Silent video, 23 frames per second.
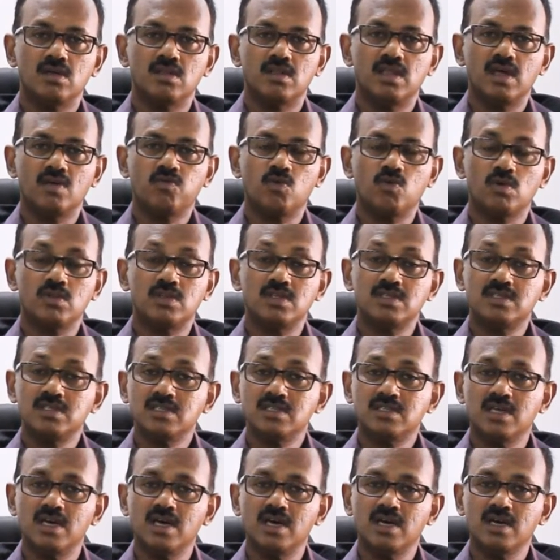Therefore, this
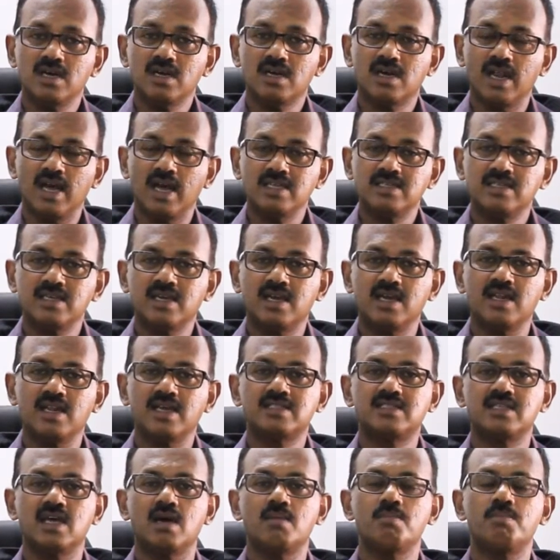is a classical
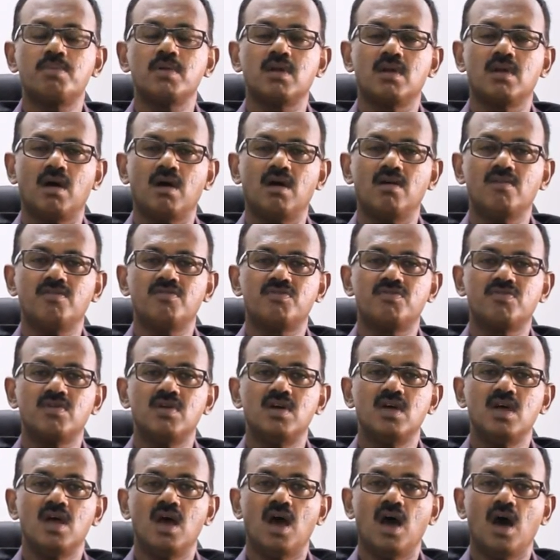example of
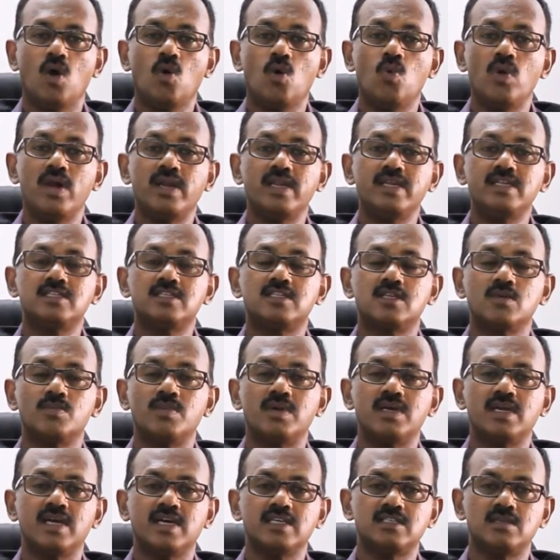how an
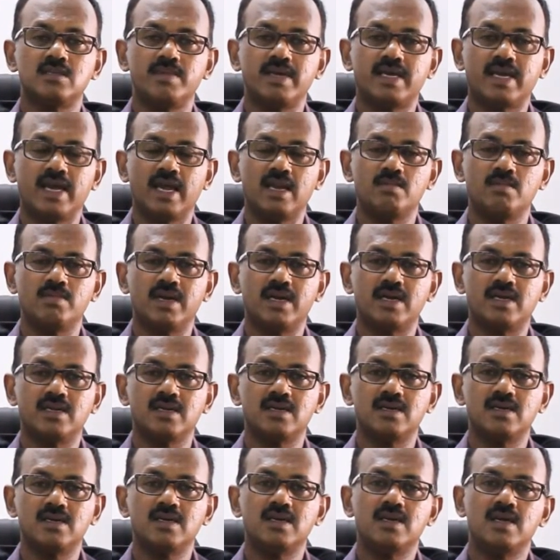instrument has to be
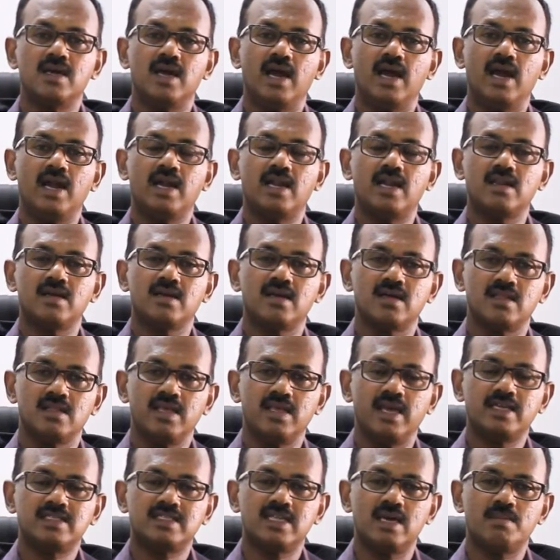calibrated, and
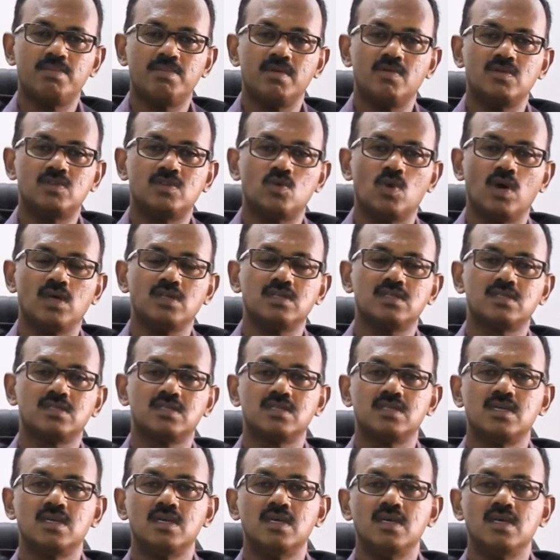the example which
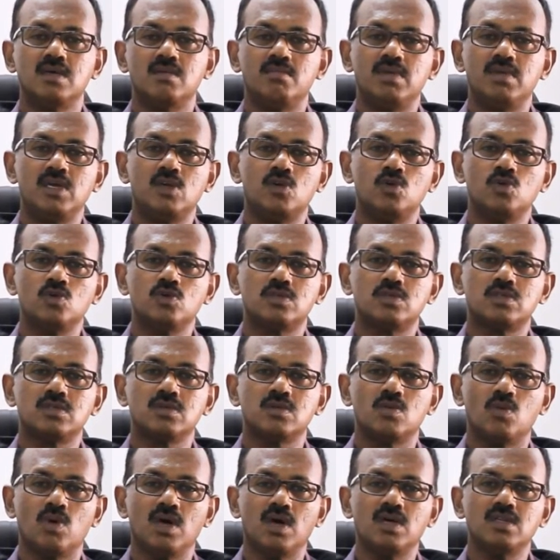was being
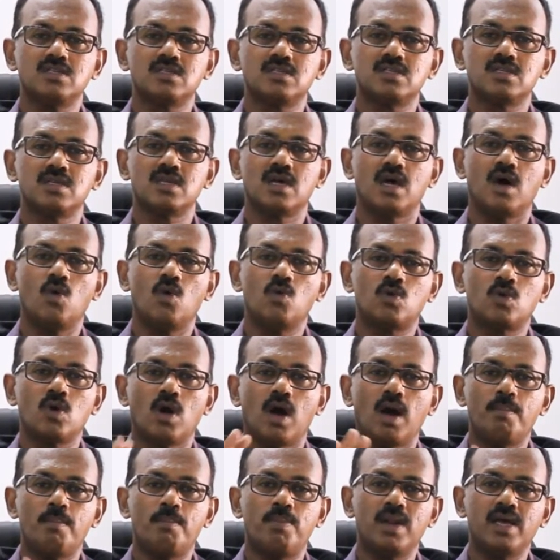used was how to
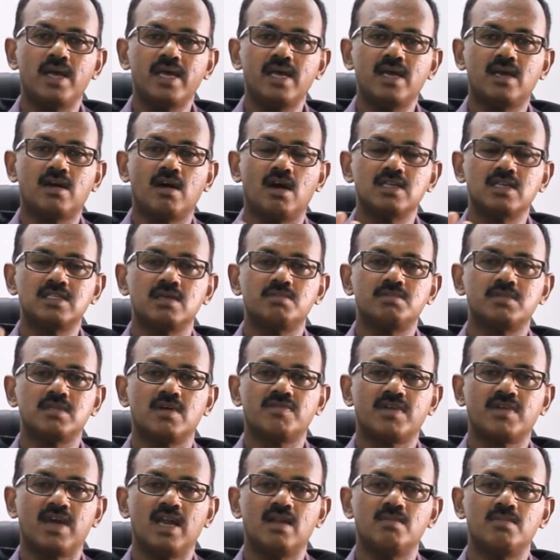apply concepts
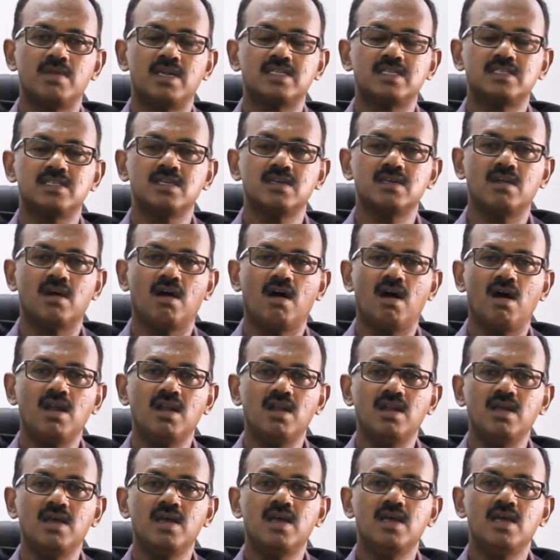of calibration
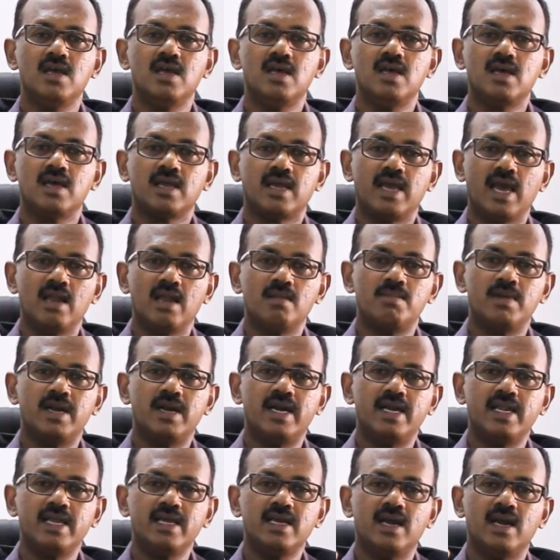on
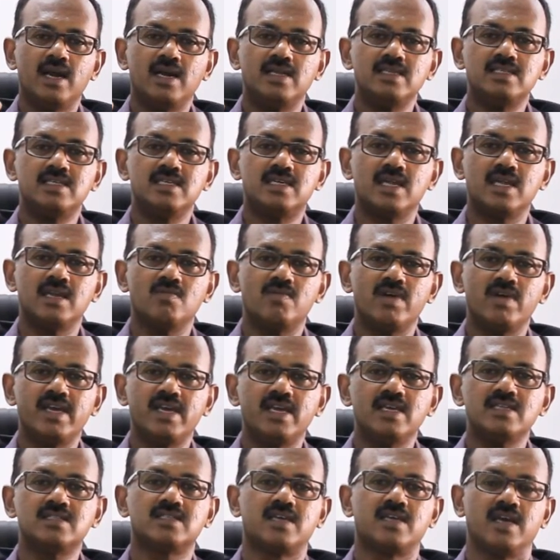calibrating a digital
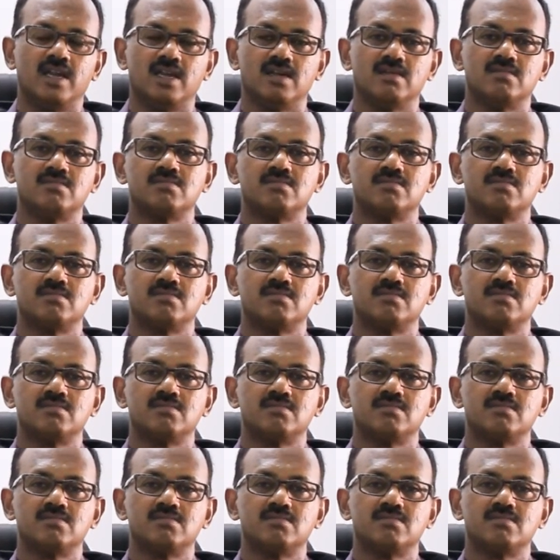weighing scale.